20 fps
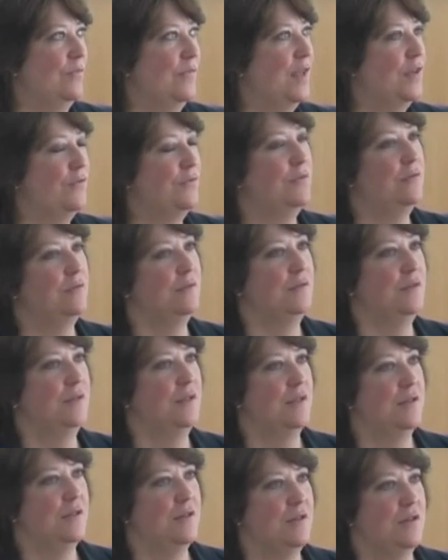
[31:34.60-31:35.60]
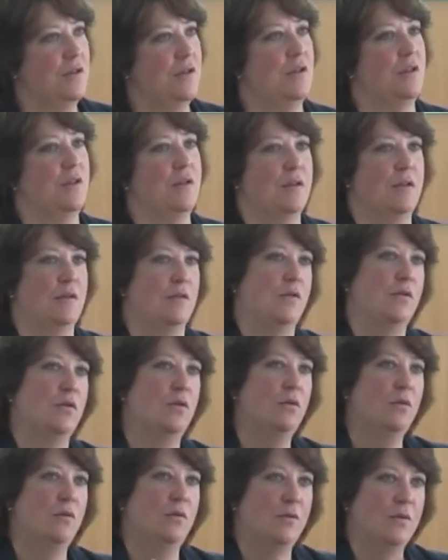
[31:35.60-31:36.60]
if
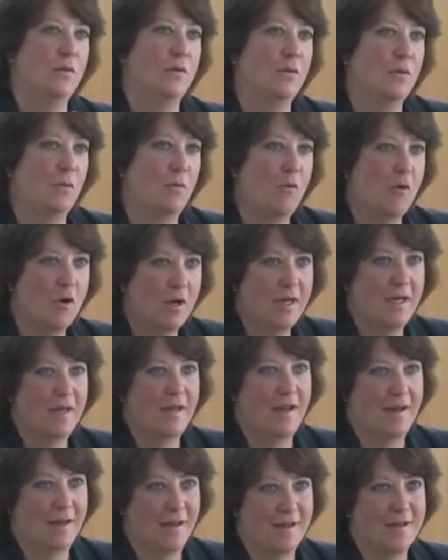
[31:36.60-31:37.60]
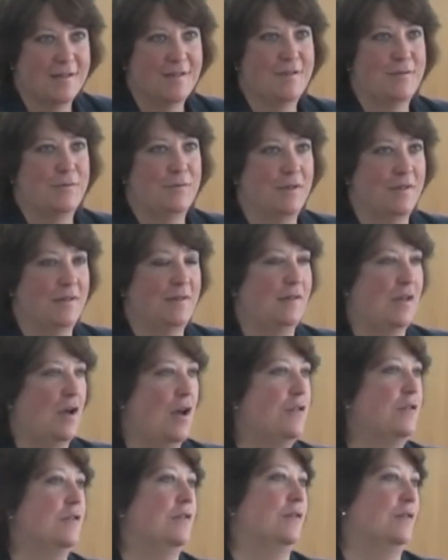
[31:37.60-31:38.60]
you're working, I guess, with
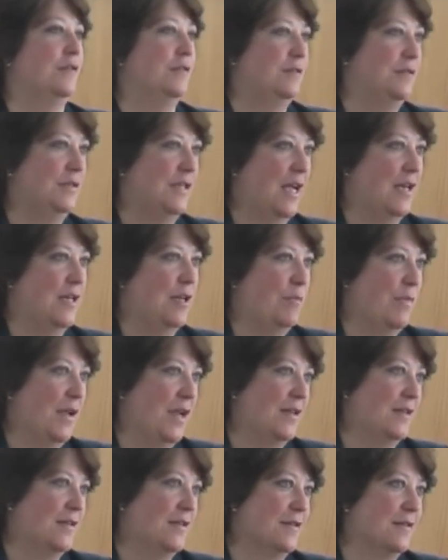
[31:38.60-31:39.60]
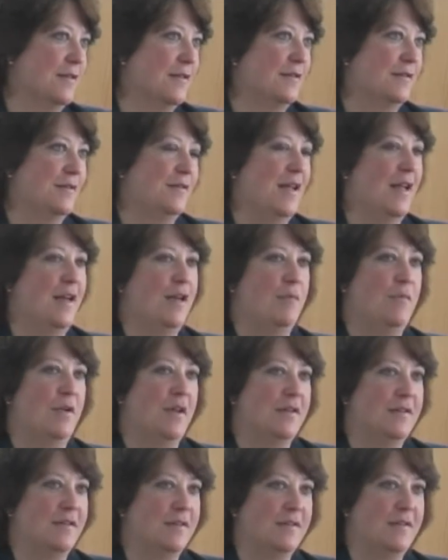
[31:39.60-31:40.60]
other databases
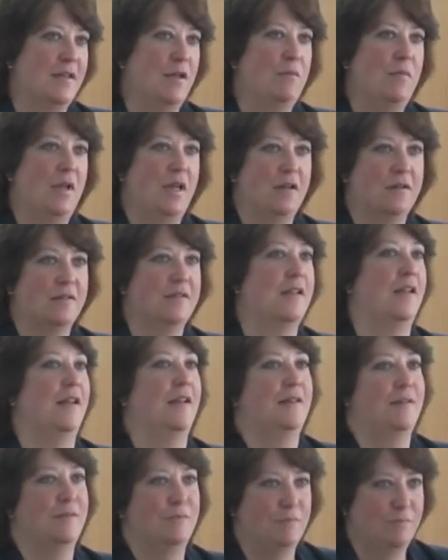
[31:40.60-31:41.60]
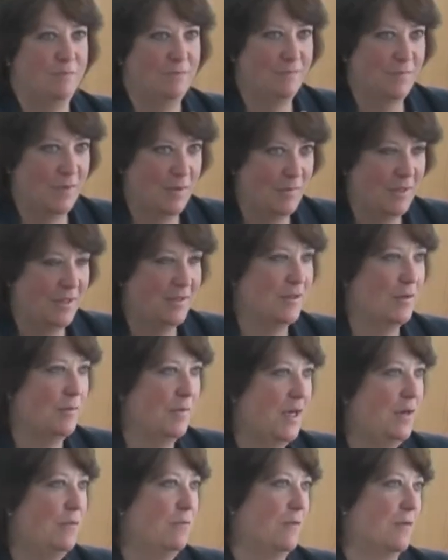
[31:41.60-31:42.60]
that may contain public
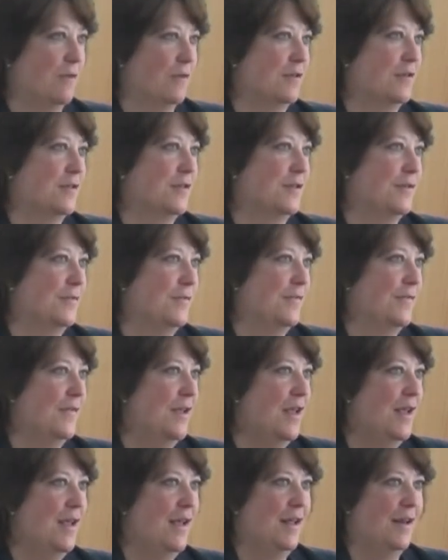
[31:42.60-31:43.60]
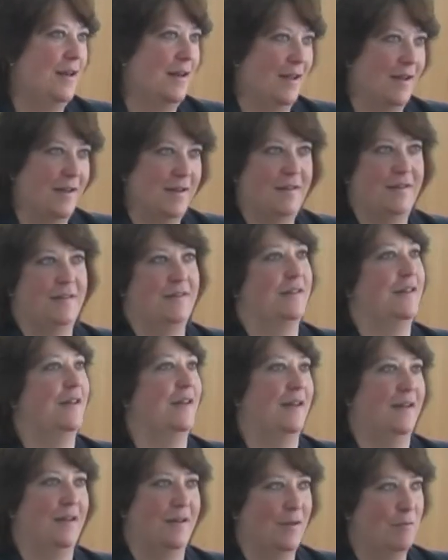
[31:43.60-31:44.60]
domain works, like
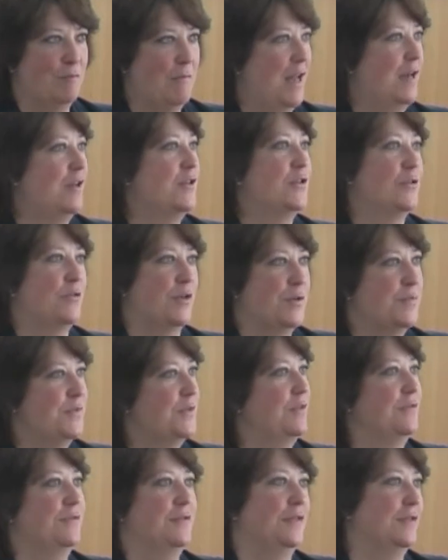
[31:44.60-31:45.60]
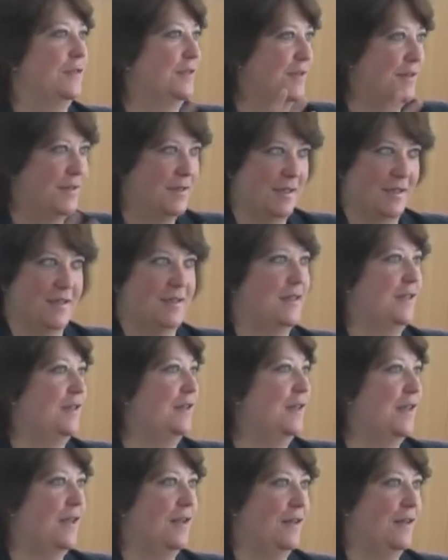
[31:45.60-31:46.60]
manuscripts of the 16th